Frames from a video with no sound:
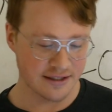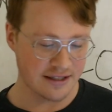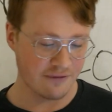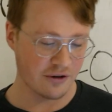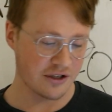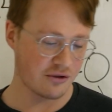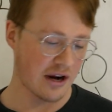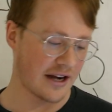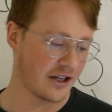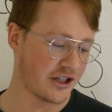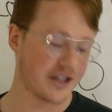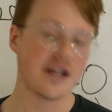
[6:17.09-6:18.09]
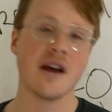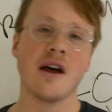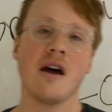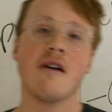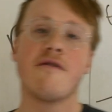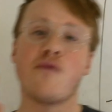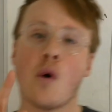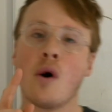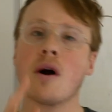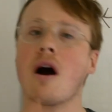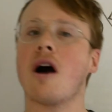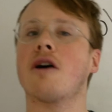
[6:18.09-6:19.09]
different strategies.
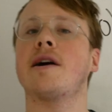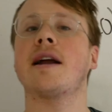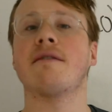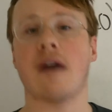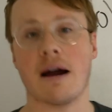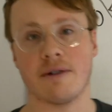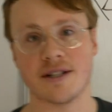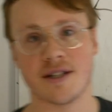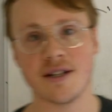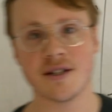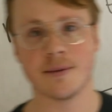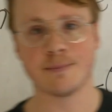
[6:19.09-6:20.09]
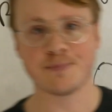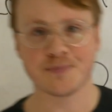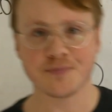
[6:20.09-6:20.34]
For RNA viruses,